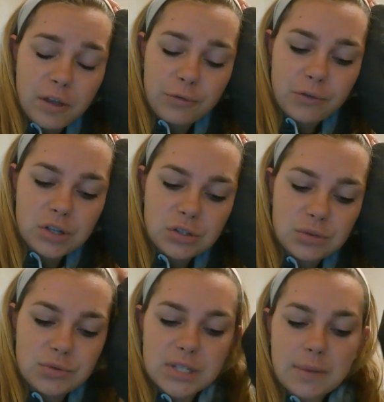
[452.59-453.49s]
feel free
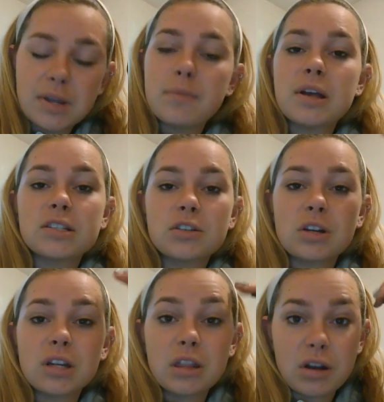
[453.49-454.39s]
to send me a
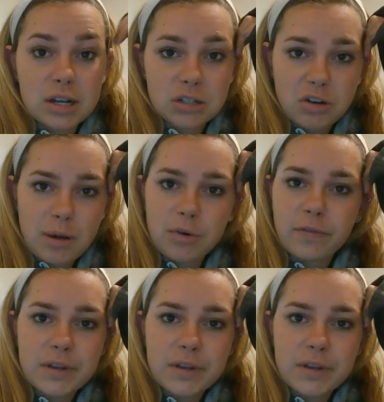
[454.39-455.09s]
message on either Instagram